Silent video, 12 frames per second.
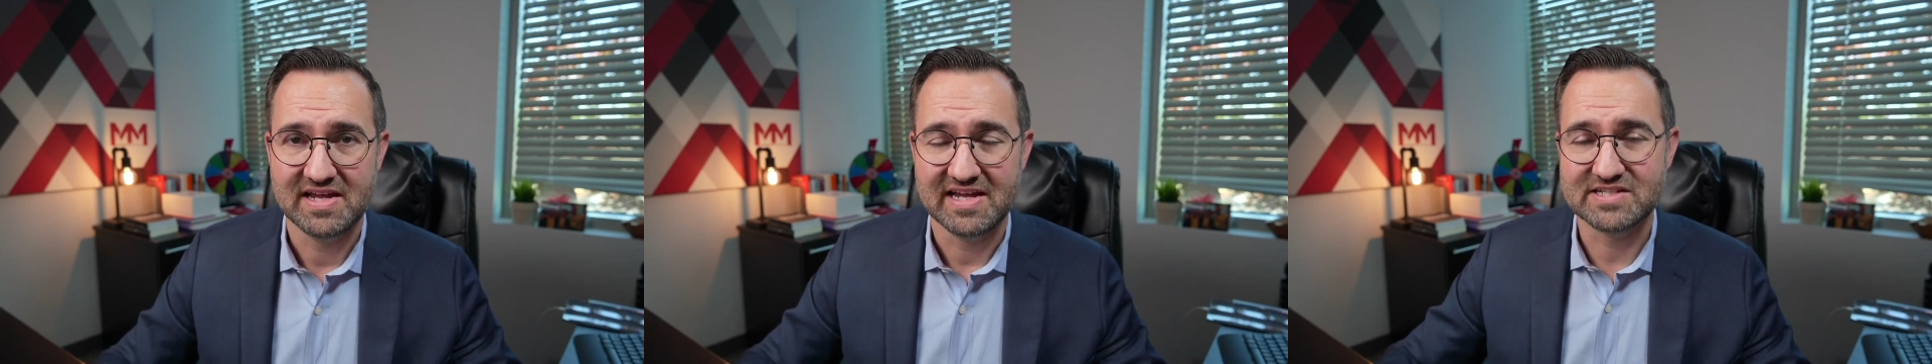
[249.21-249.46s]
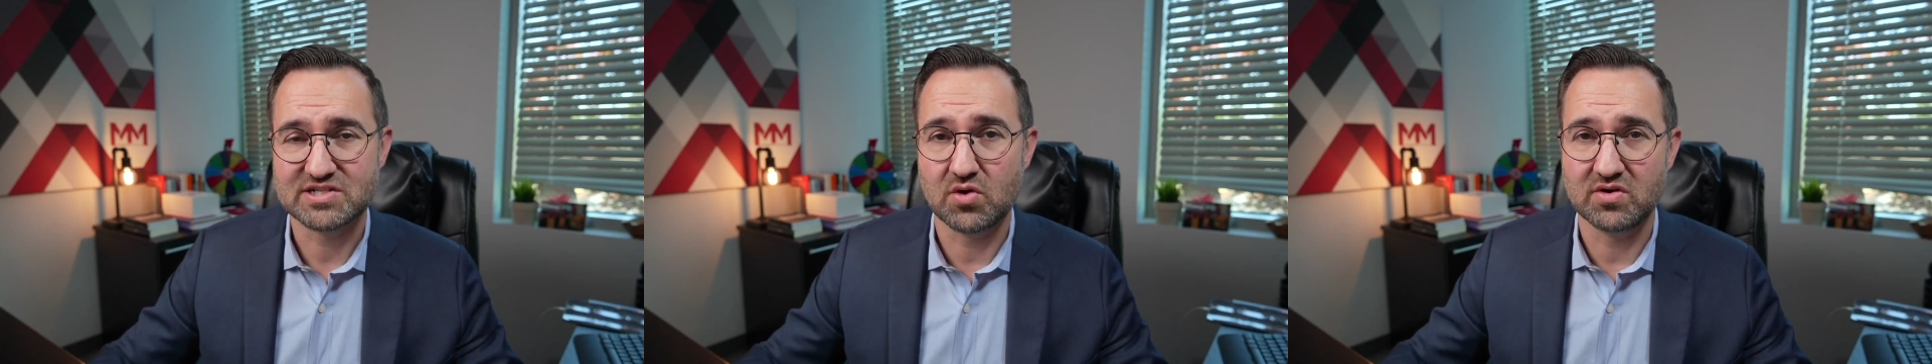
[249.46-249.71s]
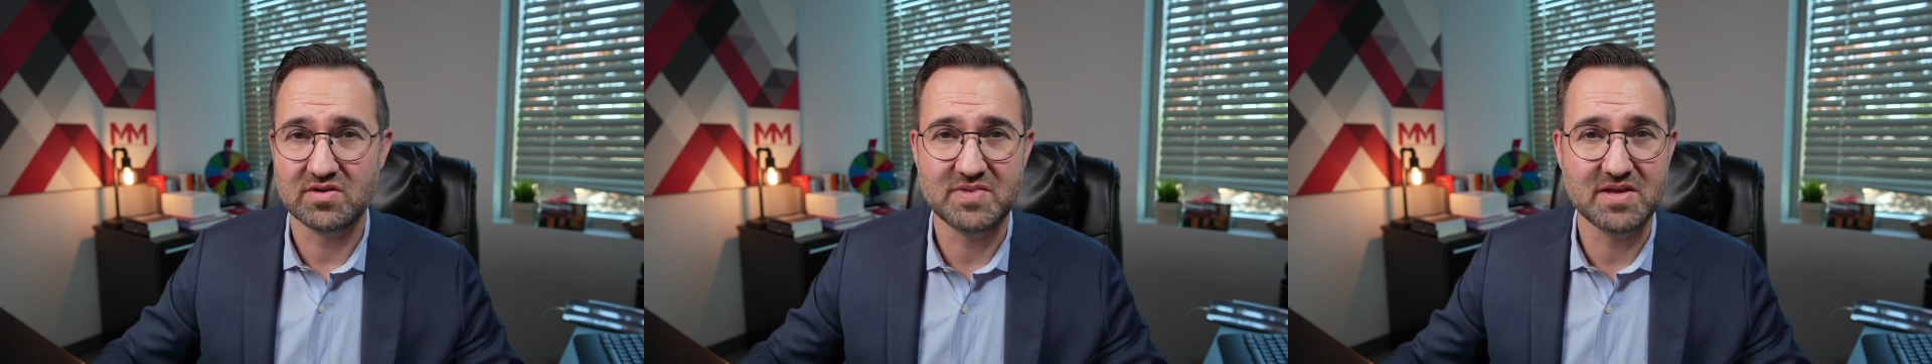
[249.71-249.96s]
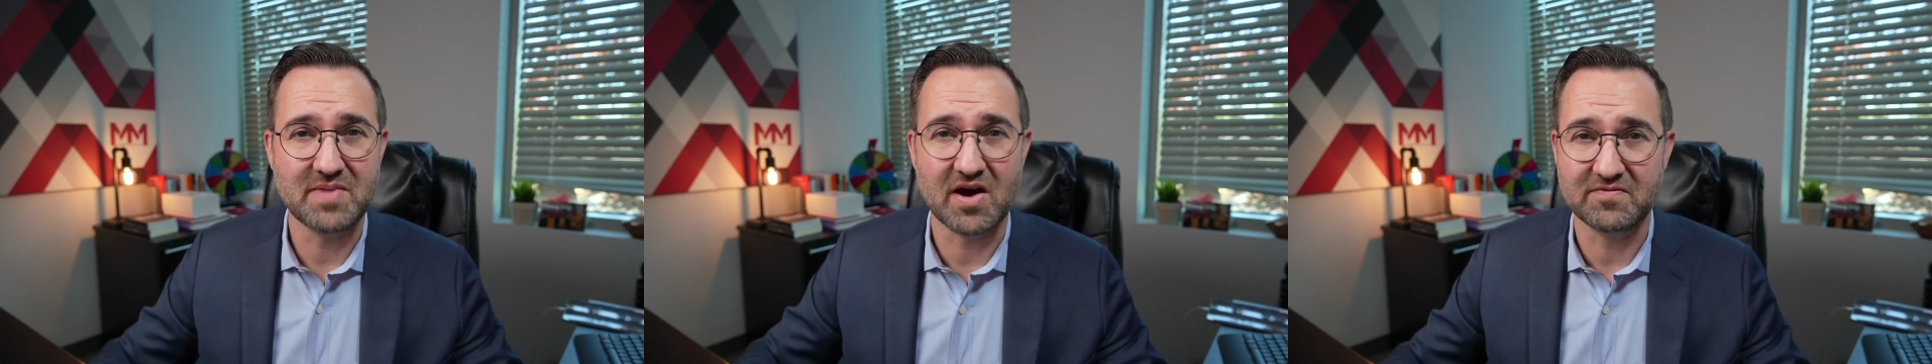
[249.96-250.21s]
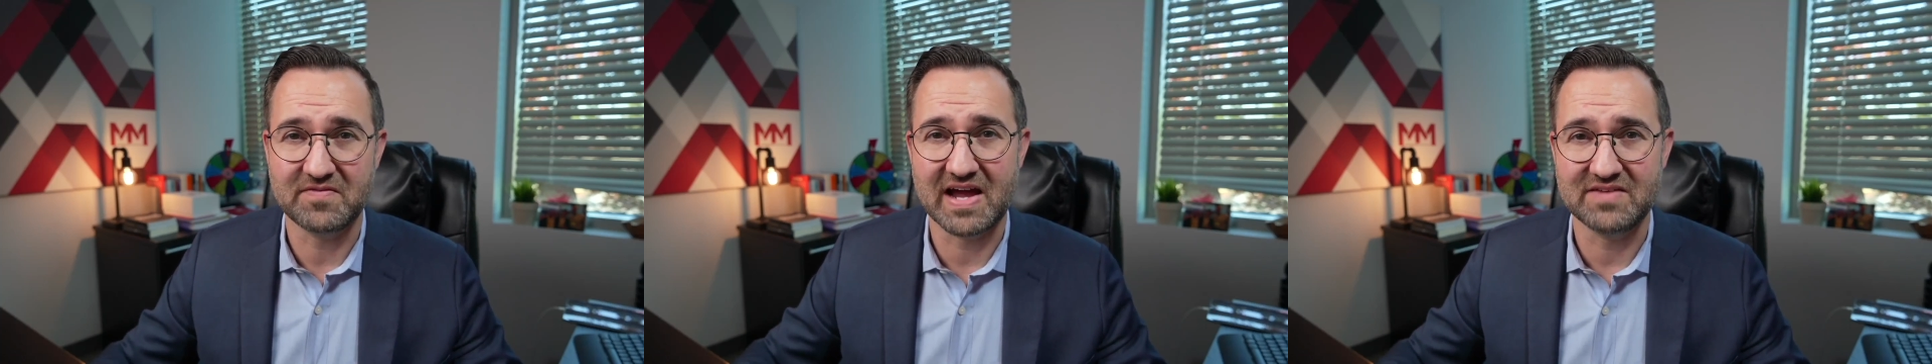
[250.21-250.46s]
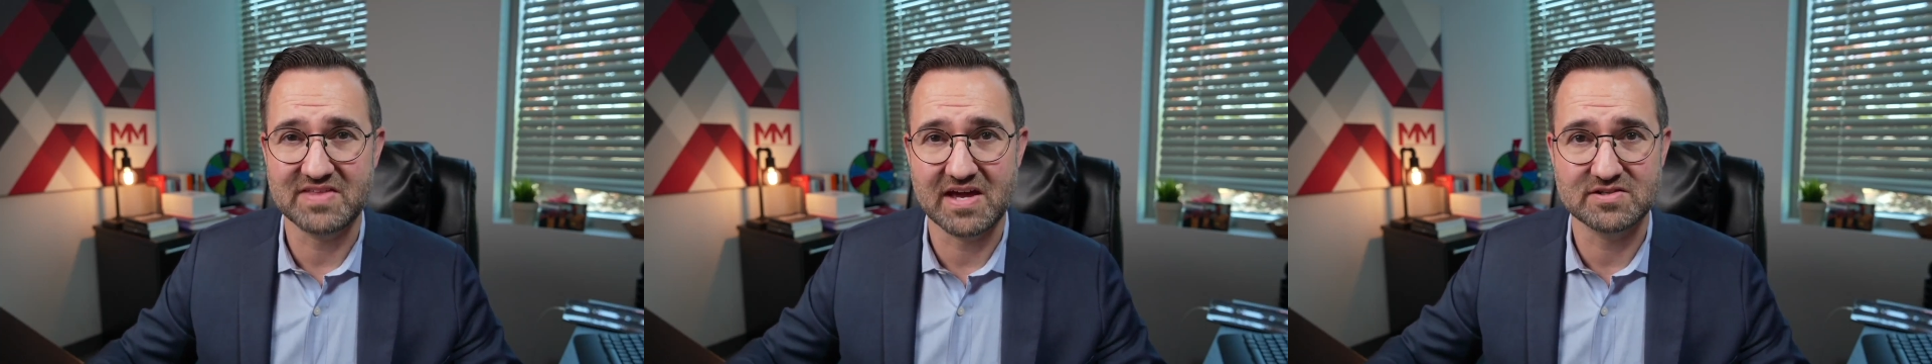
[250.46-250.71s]
it's going to be about
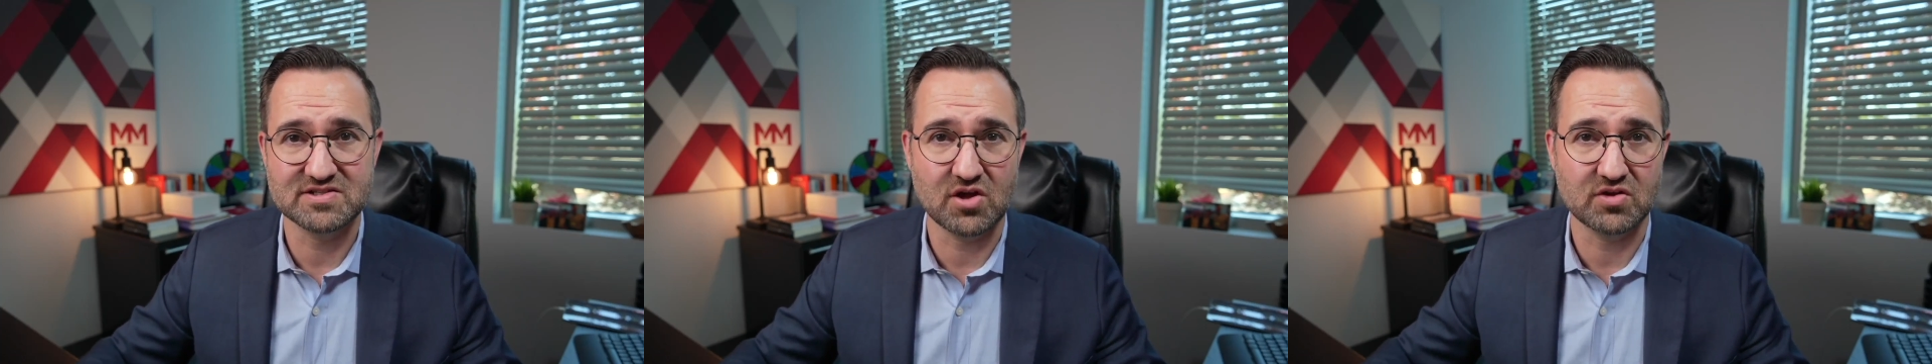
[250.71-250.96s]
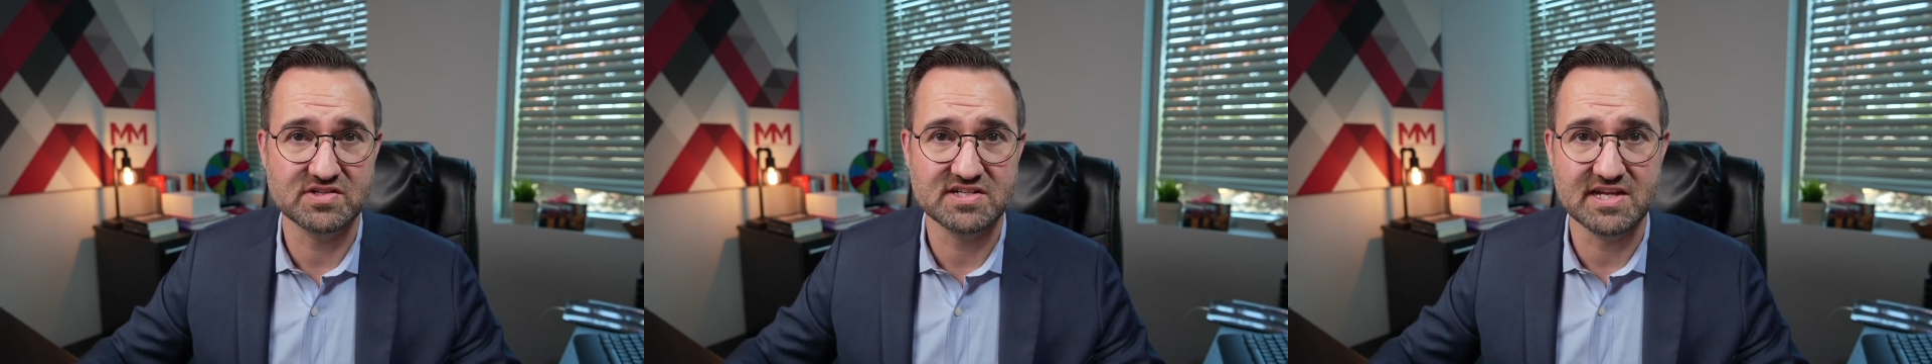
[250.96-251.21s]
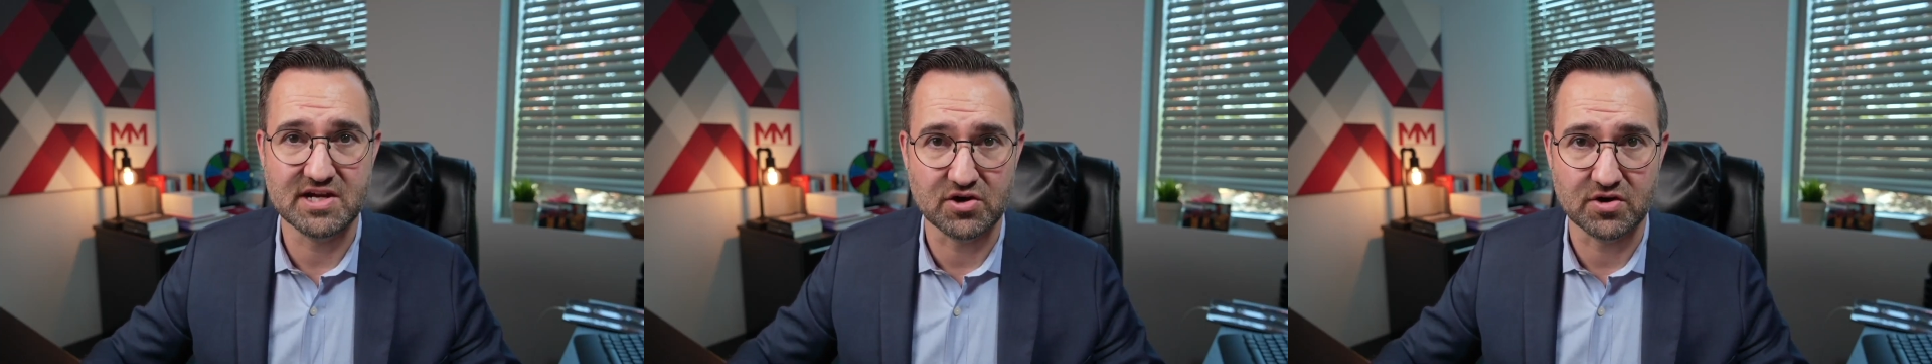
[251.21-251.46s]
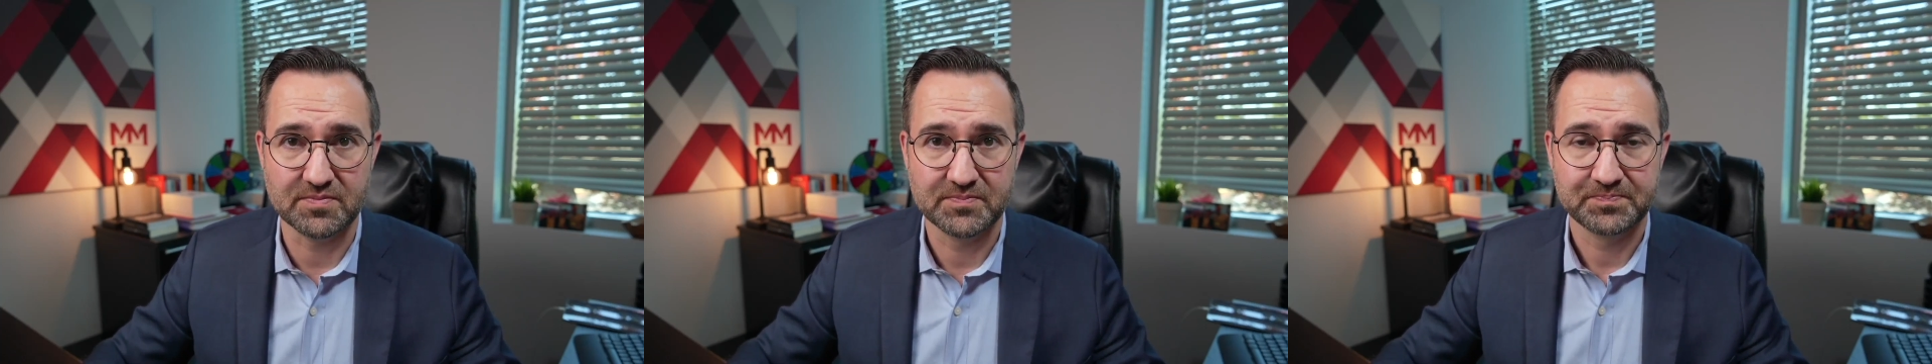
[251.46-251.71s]
$5,000 a year,